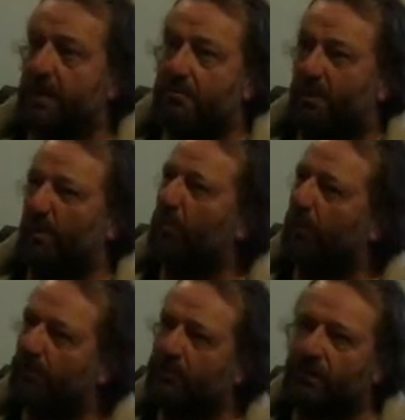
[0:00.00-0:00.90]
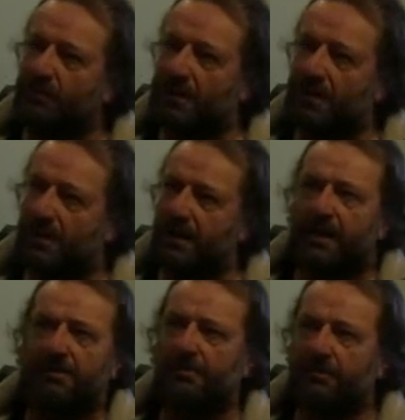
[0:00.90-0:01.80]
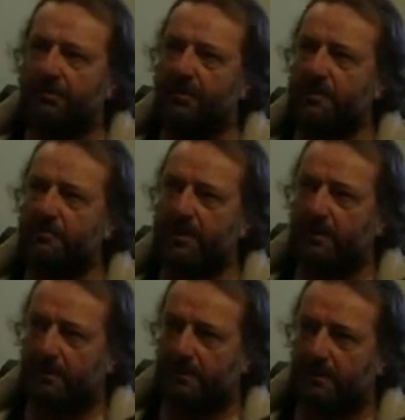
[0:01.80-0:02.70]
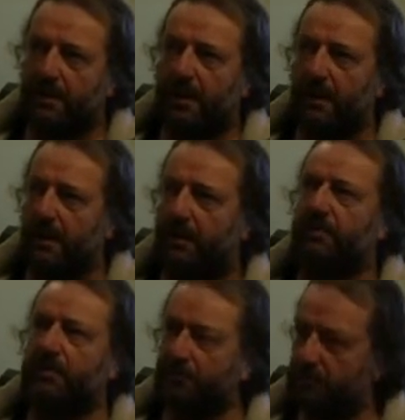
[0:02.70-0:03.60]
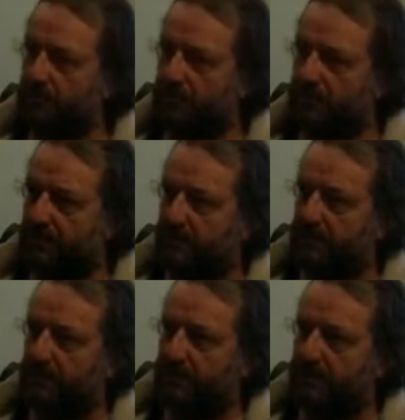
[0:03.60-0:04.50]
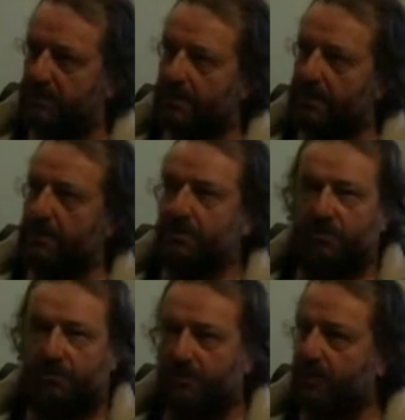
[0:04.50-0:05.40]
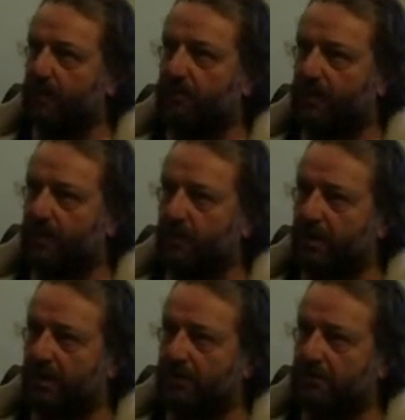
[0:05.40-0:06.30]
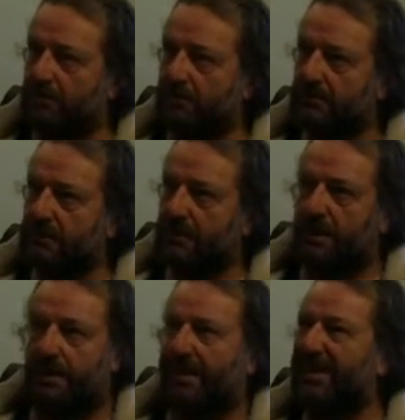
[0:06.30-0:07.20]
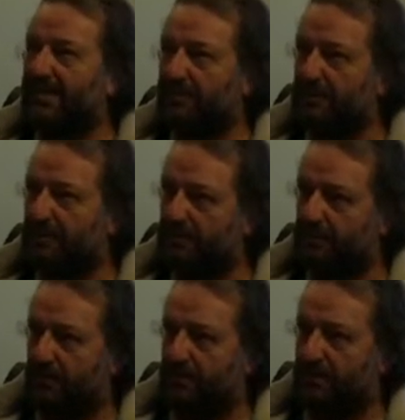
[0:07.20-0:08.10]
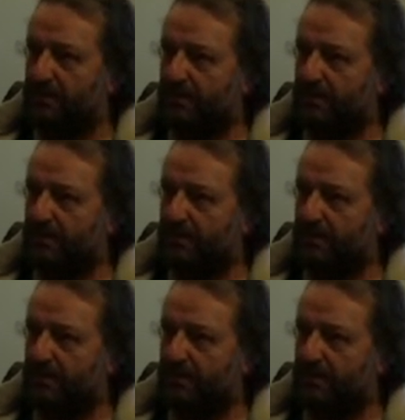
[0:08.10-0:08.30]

But what does it mean? Is it the same girl? I was unsure of this. She sings very well. Her hair is different.